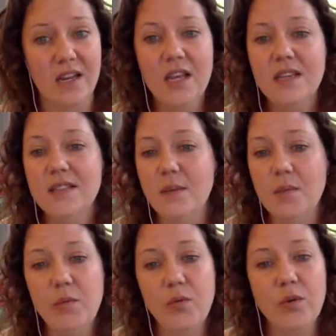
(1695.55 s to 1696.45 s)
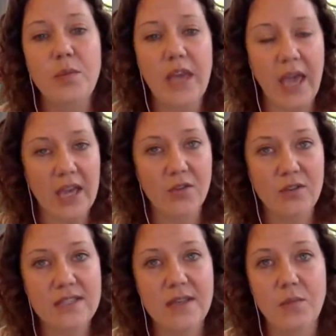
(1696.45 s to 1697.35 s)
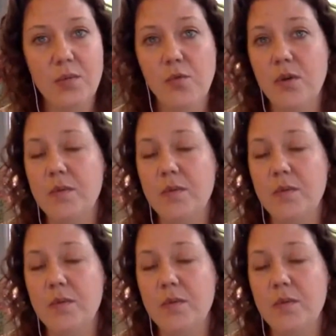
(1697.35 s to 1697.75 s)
Some people would be angry, some people would be